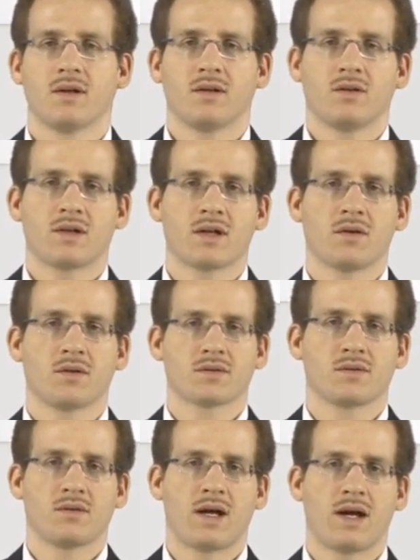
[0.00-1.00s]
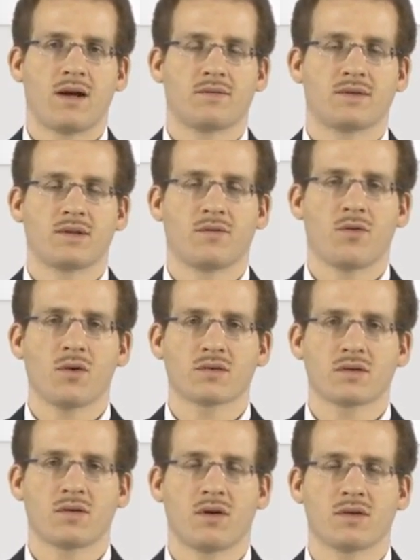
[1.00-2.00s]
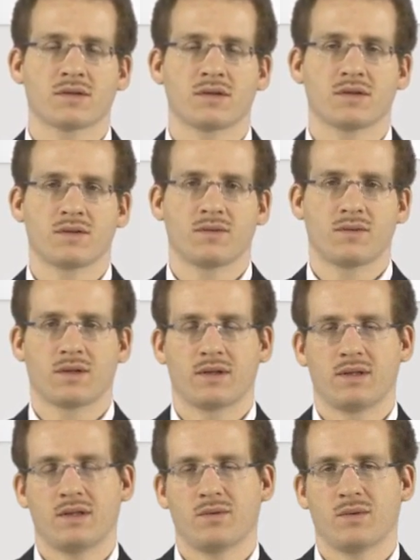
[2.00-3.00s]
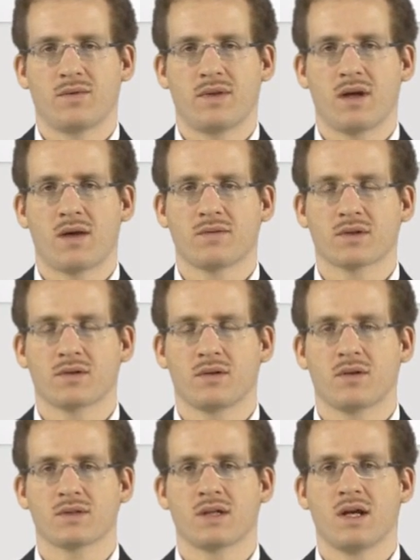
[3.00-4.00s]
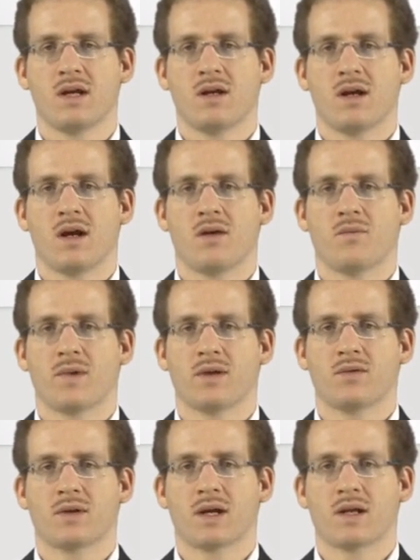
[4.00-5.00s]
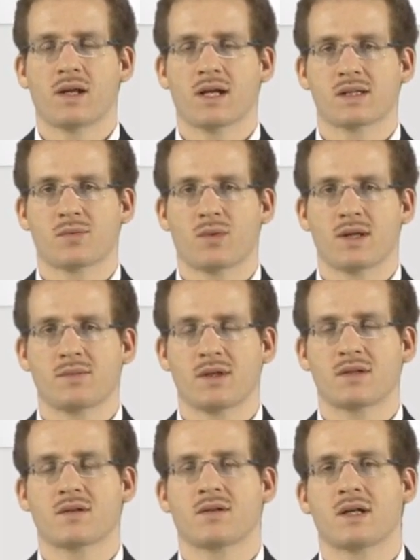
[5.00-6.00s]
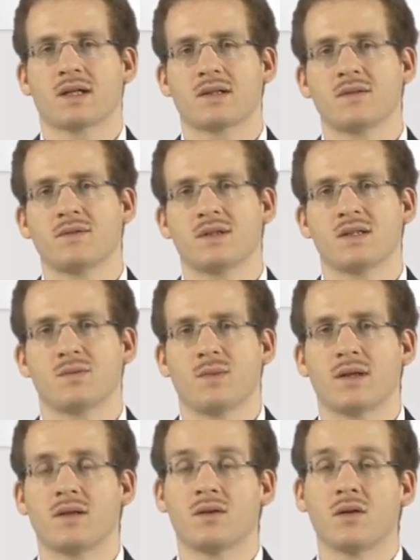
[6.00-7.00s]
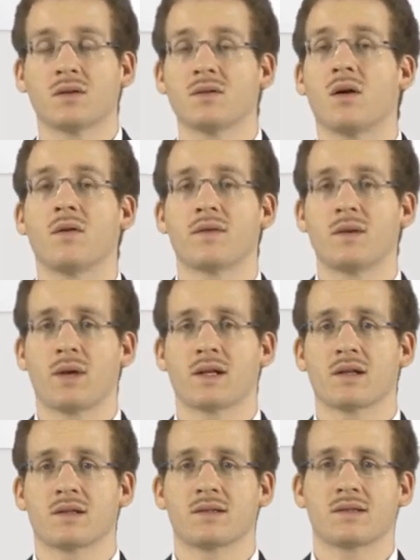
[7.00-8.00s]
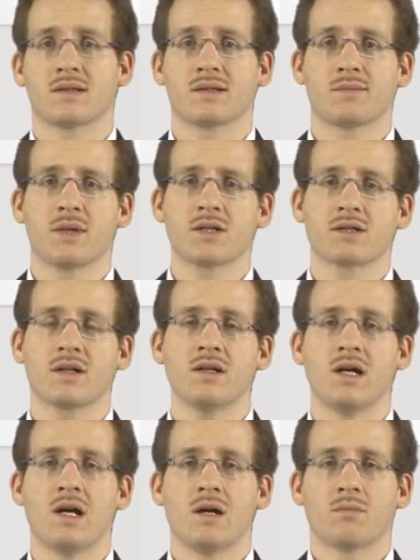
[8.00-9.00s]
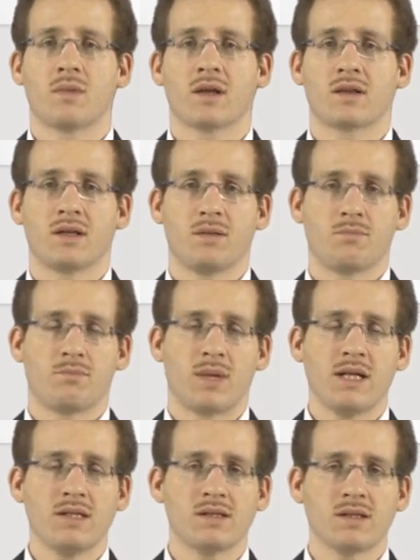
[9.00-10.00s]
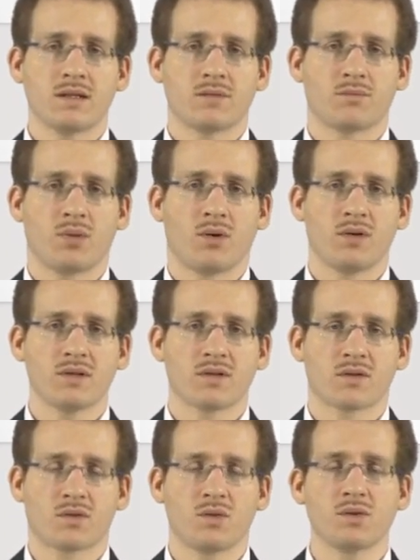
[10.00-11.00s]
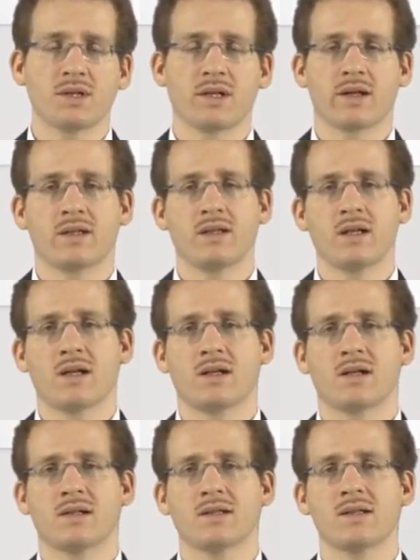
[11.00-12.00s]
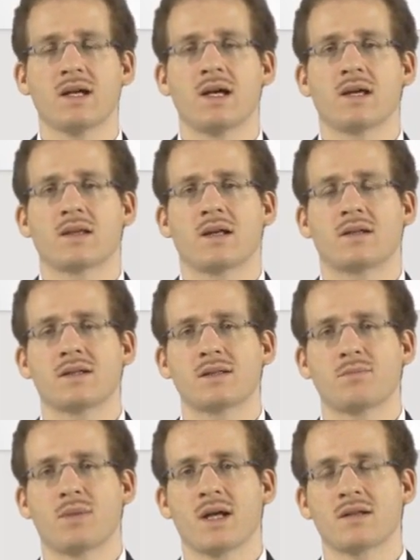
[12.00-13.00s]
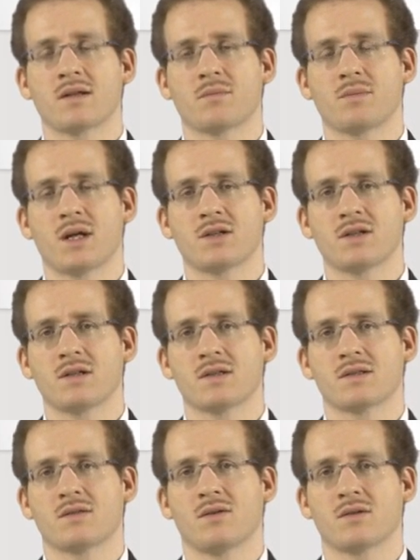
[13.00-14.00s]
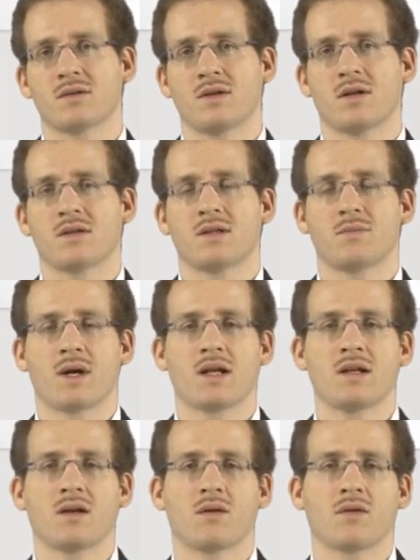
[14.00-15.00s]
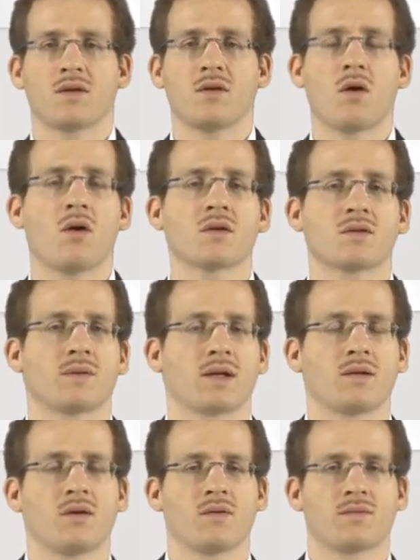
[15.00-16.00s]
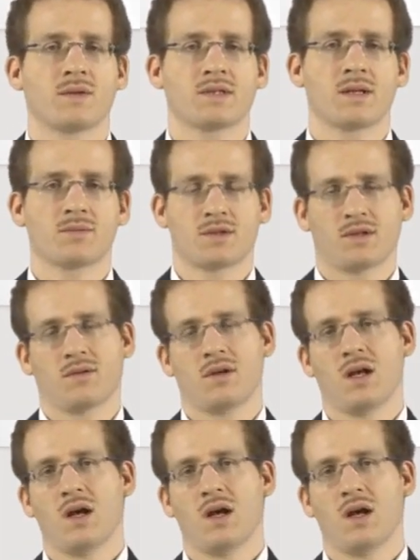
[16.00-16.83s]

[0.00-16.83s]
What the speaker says: You can also have default clauses here with the other clause where you can express particular activities when none of the patterns is matching. But the basic point, the crucial idea here is that this pattern matching is not depending on the ordering of reception.